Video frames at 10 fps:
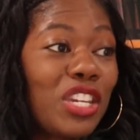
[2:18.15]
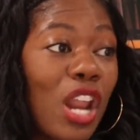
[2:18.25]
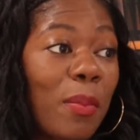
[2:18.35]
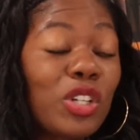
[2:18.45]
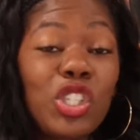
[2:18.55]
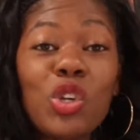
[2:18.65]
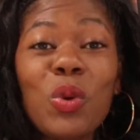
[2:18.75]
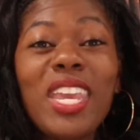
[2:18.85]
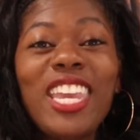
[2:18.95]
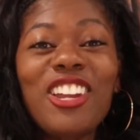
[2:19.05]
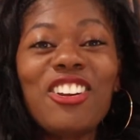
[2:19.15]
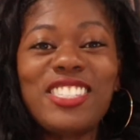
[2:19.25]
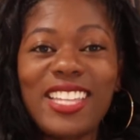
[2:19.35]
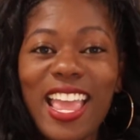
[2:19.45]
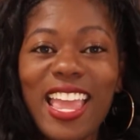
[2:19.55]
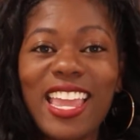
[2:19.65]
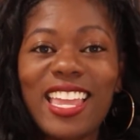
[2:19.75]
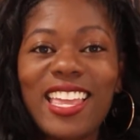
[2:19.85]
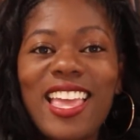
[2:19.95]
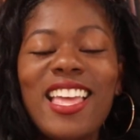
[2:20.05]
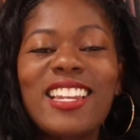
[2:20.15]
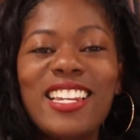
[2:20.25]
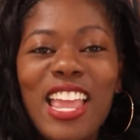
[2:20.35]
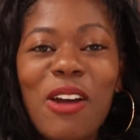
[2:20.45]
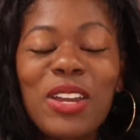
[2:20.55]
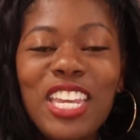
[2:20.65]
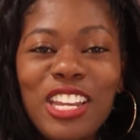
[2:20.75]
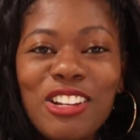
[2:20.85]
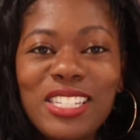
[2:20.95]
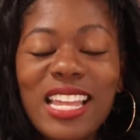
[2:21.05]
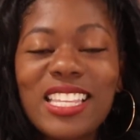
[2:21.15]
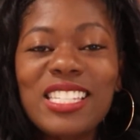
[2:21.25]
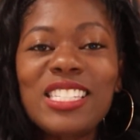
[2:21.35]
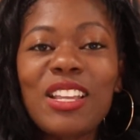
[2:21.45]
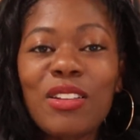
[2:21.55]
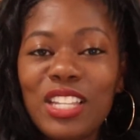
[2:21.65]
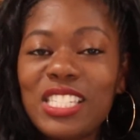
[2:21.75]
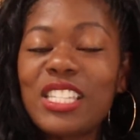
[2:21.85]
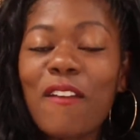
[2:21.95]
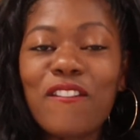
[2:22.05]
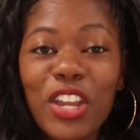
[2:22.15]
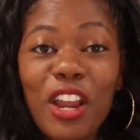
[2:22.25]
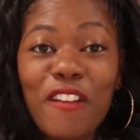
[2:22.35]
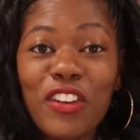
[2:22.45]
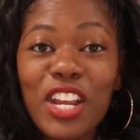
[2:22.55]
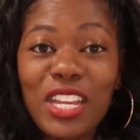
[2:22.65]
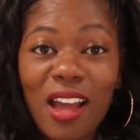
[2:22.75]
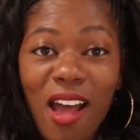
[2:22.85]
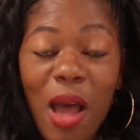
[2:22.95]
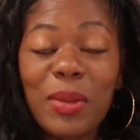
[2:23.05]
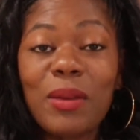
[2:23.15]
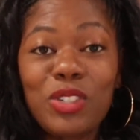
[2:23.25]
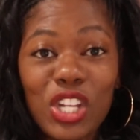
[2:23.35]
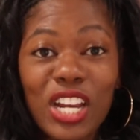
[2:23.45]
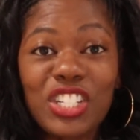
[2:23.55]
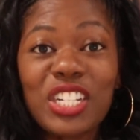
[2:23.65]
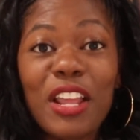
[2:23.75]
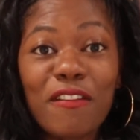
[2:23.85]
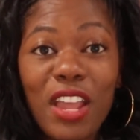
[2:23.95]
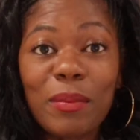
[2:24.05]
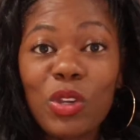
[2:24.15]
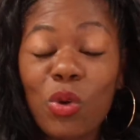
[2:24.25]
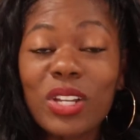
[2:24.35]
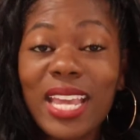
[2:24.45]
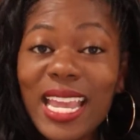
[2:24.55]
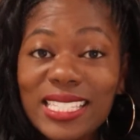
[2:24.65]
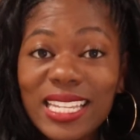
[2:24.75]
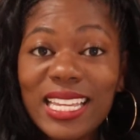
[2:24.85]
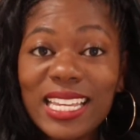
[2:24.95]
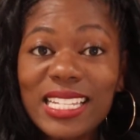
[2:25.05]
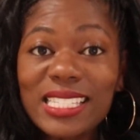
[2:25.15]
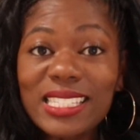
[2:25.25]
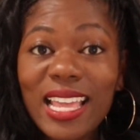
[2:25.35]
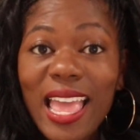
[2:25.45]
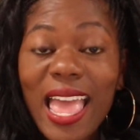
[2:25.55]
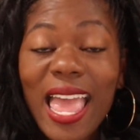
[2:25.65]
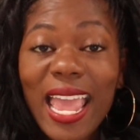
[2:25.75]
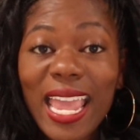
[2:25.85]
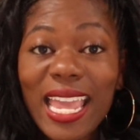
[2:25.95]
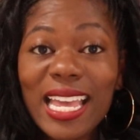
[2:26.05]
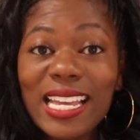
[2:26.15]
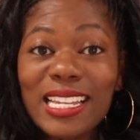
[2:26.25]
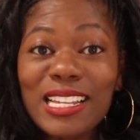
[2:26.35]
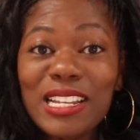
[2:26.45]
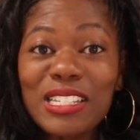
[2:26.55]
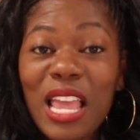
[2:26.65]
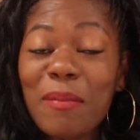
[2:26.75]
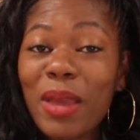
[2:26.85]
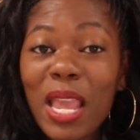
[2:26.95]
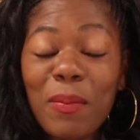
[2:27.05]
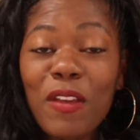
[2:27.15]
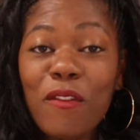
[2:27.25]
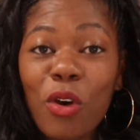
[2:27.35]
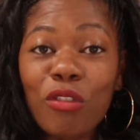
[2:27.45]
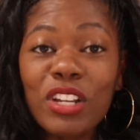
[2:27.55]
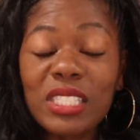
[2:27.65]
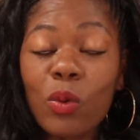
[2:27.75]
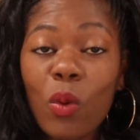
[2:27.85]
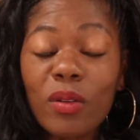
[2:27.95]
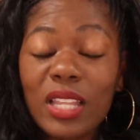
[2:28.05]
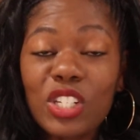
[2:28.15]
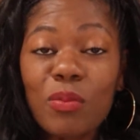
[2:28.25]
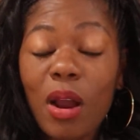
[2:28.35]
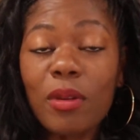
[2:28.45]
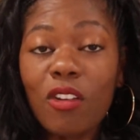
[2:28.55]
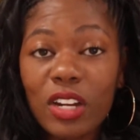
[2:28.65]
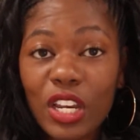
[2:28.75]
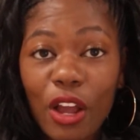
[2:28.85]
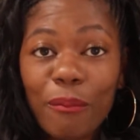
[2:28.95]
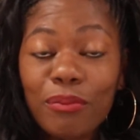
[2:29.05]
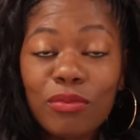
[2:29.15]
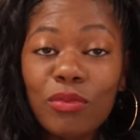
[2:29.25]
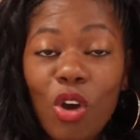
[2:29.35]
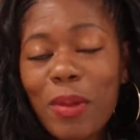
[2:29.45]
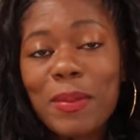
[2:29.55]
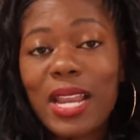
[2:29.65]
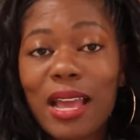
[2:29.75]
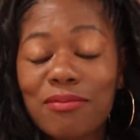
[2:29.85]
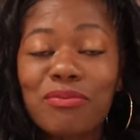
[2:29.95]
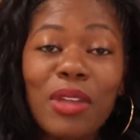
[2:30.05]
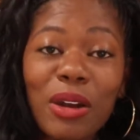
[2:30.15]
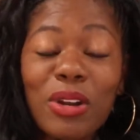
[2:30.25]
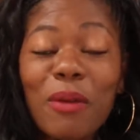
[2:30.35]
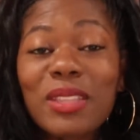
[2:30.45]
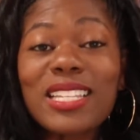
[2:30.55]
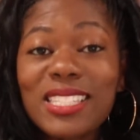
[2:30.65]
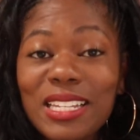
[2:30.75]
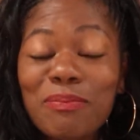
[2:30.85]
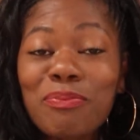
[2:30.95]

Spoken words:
Number 2, hearsay. Now, hearsay, this is a very, very common objection in family court cases. And it may be for a reason that you probably already know, or maybe not. I don't know. Let's see.